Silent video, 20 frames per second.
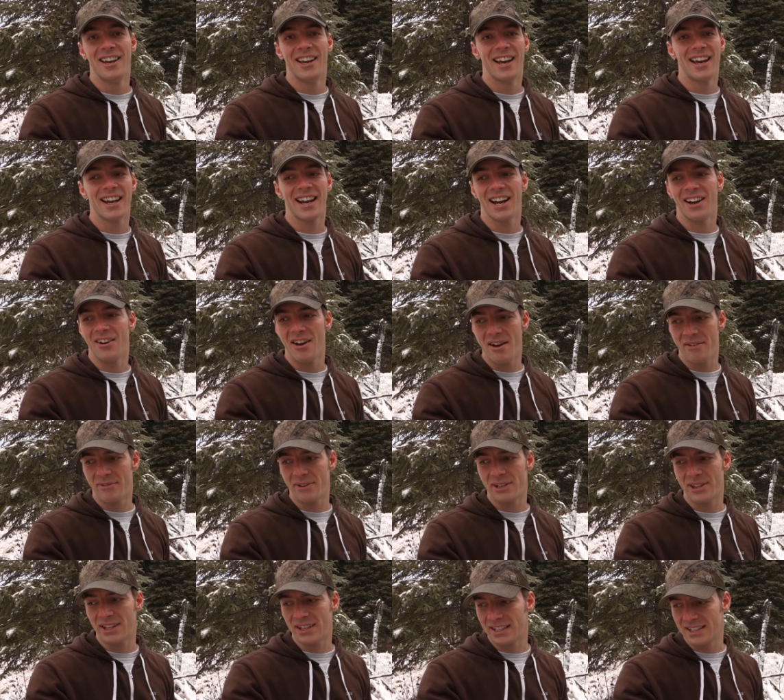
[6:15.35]
at how
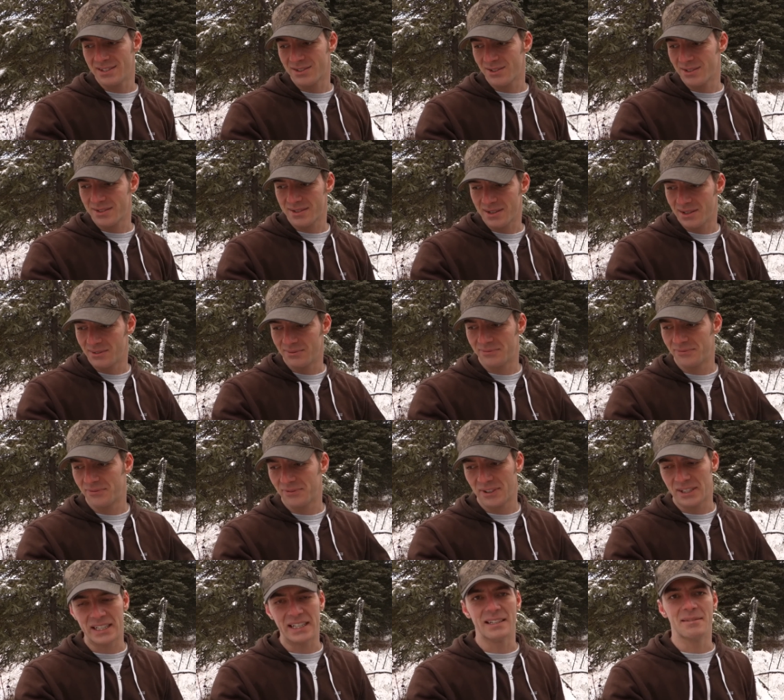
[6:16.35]
everything is just so
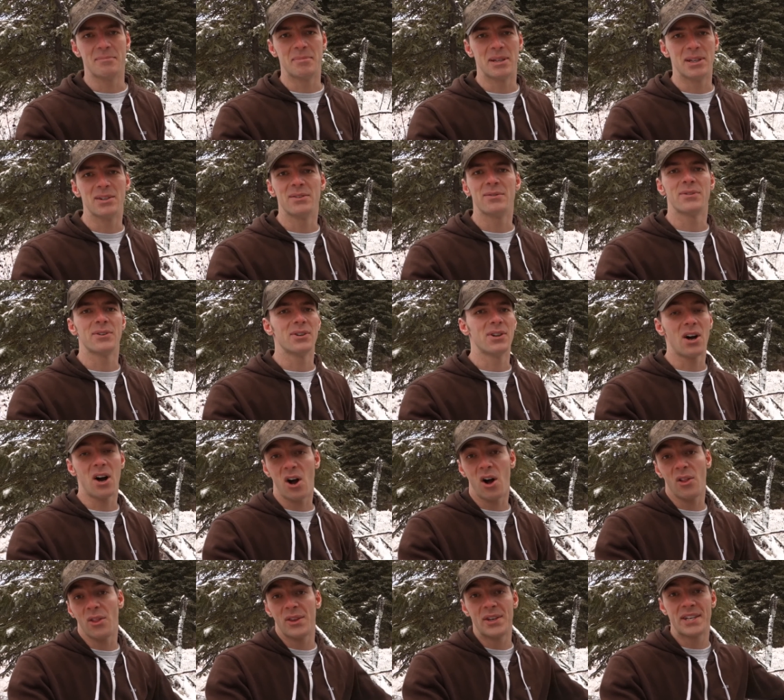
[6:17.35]
freaking beautiful
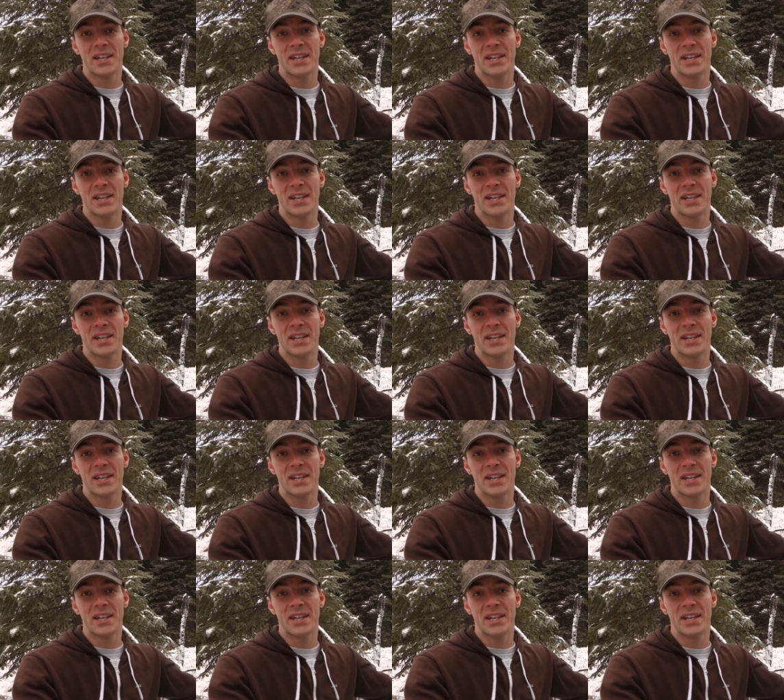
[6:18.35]
all the